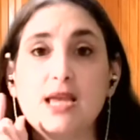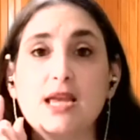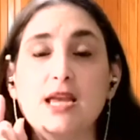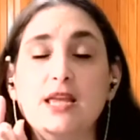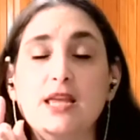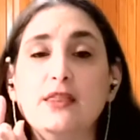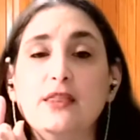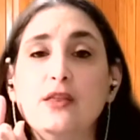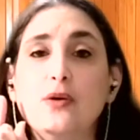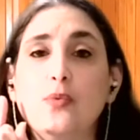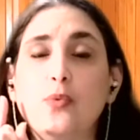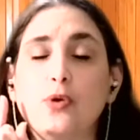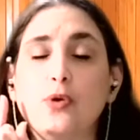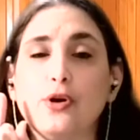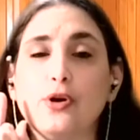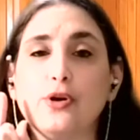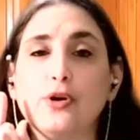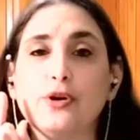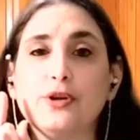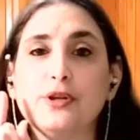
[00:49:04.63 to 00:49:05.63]
In the
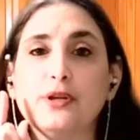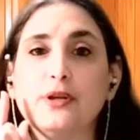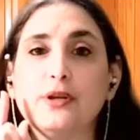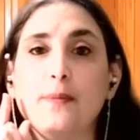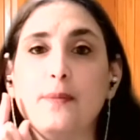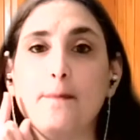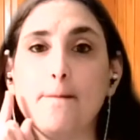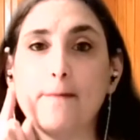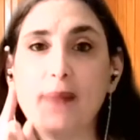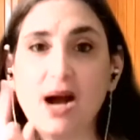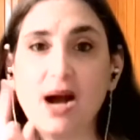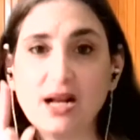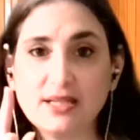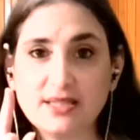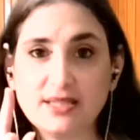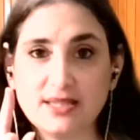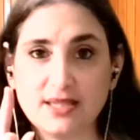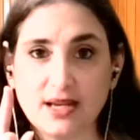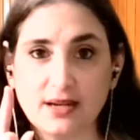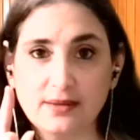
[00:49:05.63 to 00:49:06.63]
word
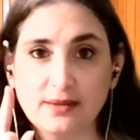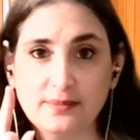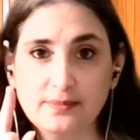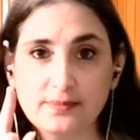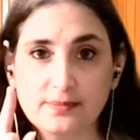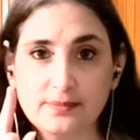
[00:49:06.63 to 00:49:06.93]
matzah,